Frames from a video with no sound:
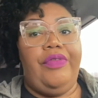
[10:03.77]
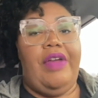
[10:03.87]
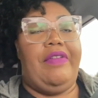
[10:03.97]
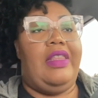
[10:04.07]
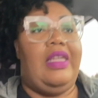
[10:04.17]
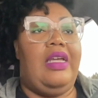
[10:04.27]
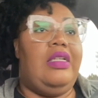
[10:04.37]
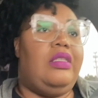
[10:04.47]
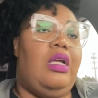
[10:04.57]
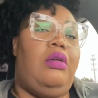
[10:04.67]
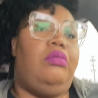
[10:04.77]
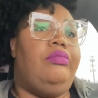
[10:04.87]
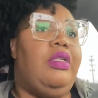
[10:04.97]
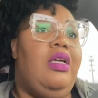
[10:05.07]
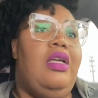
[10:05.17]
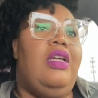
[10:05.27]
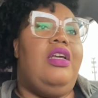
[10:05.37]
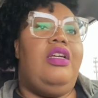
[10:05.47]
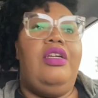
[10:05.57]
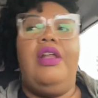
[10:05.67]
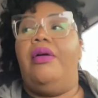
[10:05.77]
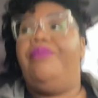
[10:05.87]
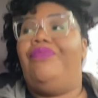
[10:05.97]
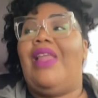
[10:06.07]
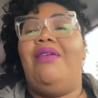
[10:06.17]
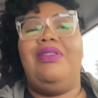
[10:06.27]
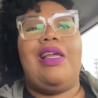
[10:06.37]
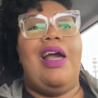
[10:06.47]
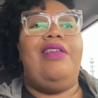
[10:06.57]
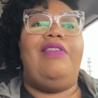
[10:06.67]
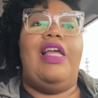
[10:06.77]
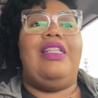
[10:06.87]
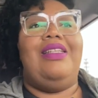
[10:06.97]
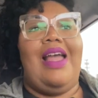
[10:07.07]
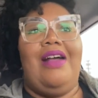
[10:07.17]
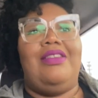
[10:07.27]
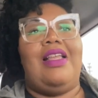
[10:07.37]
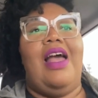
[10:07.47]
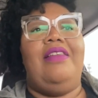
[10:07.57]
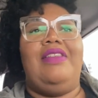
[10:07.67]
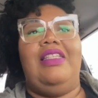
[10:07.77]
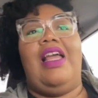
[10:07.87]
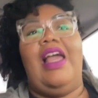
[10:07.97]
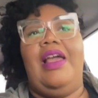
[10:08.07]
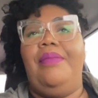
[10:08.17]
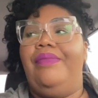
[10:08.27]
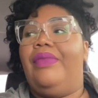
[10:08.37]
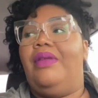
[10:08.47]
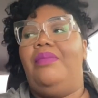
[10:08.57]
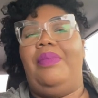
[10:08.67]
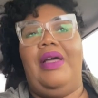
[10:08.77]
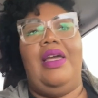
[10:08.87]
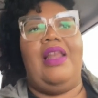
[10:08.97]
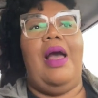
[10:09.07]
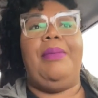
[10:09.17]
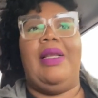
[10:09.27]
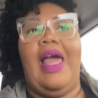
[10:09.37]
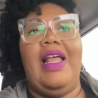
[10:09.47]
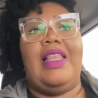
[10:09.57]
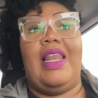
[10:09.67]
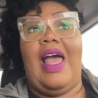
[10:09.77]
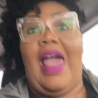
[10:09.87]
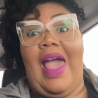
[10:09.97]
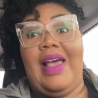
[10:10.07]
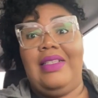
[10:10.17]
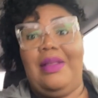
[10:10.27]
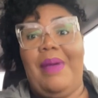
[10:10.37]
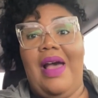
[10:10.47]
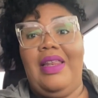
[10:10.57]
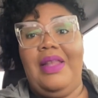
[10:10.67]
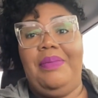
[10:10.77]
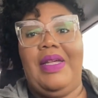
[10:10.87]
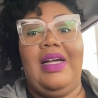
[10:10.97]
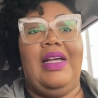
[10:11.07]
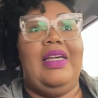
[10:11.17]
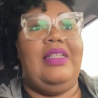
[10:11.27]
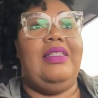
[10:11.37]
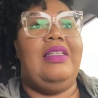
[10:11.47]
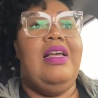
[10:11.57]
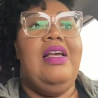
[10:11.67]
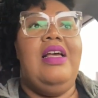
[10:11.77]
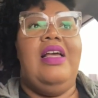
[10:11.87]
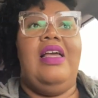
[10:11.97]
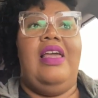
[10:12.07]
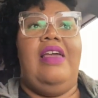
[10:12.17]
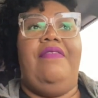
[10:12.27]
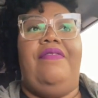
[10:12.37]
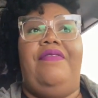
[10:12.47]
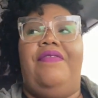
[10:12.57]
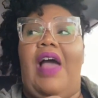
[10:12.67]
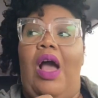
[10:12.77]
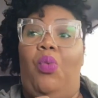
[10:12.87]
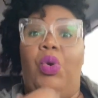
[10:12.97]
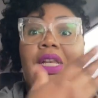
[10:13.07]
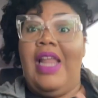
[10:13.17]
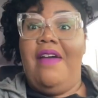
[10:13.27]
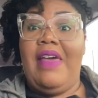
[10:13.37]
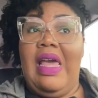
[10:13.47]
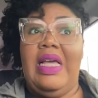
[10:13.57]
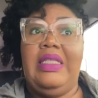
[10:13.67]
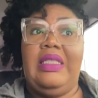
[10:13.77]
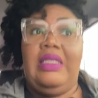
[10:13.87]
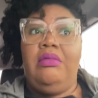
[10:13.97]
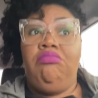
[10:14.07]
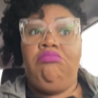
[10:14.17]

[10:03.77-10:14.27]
everything. So, you know, that was kind of like the downside of today, but I'm glad that I asked about it, because if I wouldn't have asked,